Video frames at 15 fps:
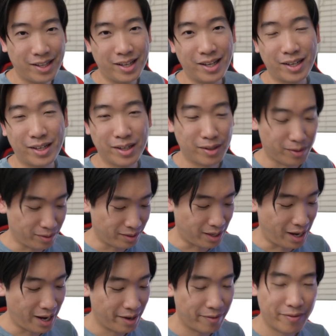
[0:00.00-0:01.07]
a good old
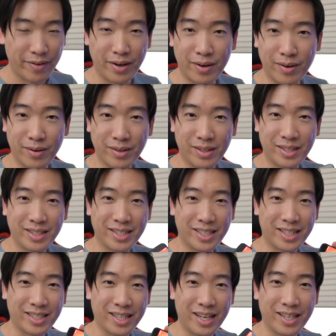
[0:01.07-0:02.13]
iPhone
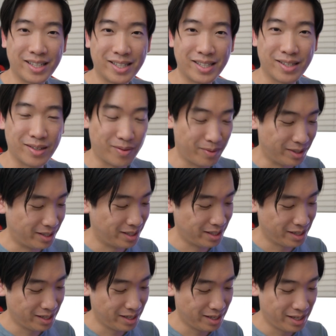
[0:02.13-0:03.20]
6s, which
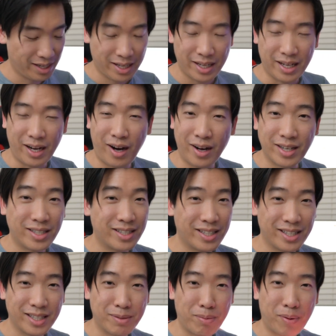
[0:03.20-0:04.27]

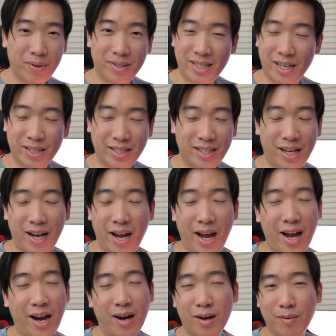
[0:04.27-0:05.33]
honestly, this port sounds
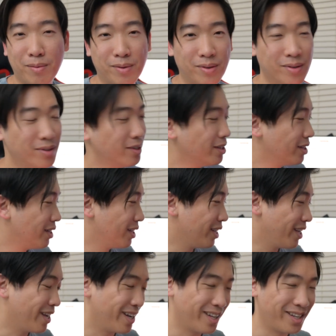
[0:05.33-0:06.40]
terrible,
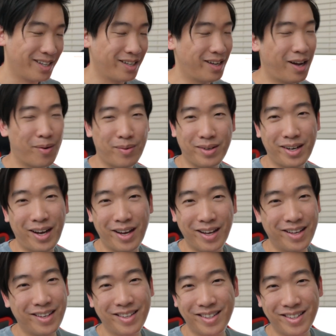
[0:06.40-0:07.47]
and I would
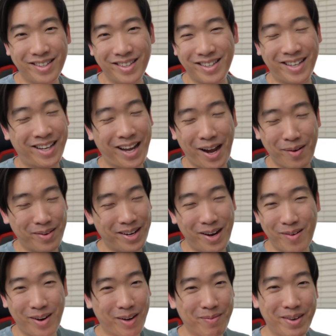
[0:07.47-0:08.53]
not, I would
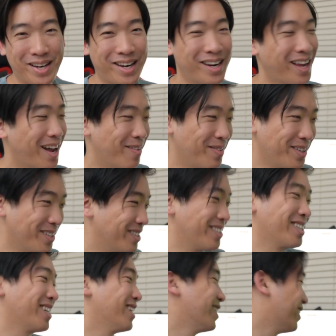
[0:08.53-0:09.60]
not recommend ever
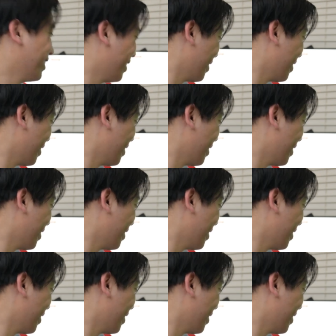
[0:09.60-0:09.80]
using it.